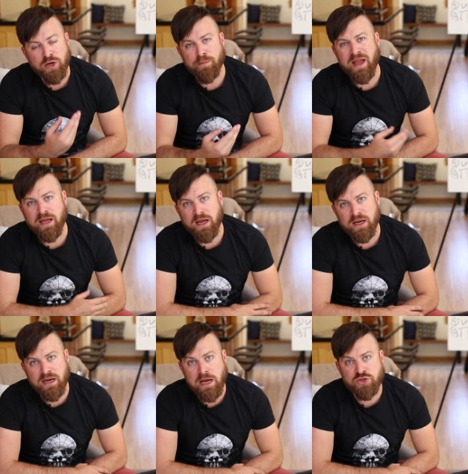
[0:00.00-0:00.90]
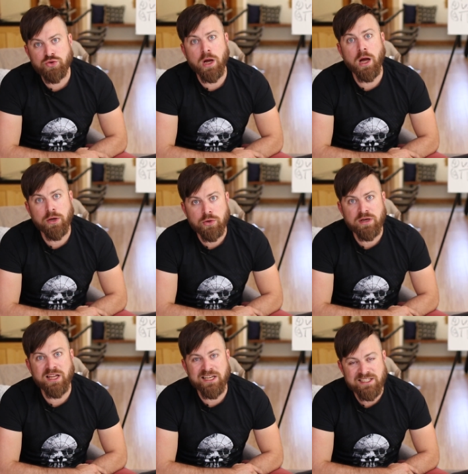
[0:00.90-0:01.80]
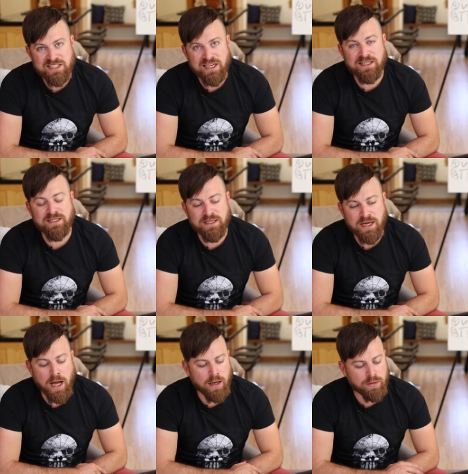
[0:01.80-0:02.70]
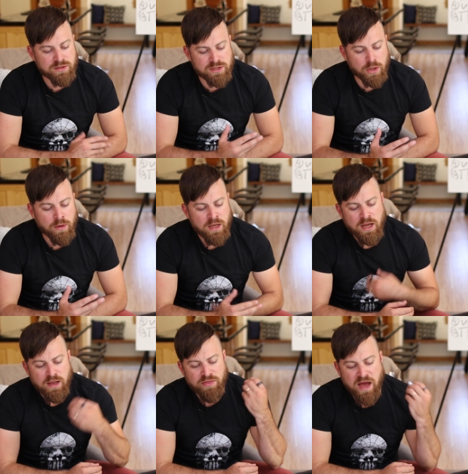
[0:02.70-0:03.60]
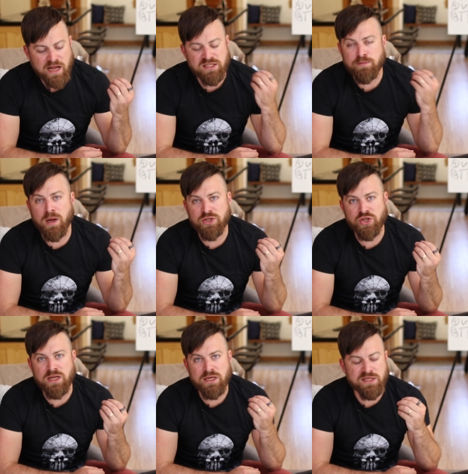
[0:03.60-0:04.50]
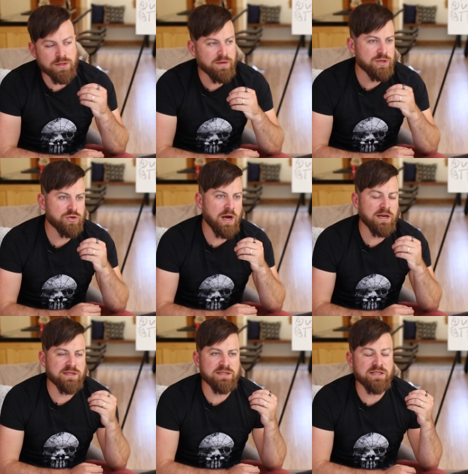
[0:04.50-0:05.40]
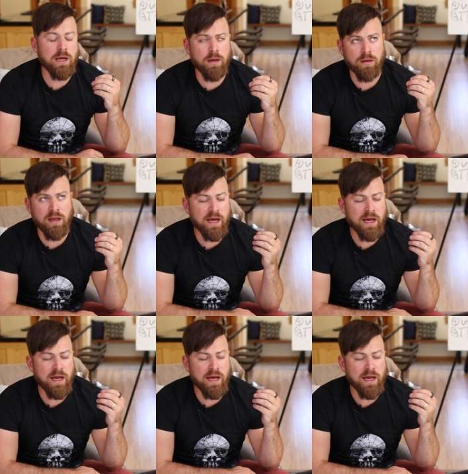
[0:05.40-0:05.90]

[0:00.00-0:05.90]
and you're making an extra $160. So that's much easier than trying to sell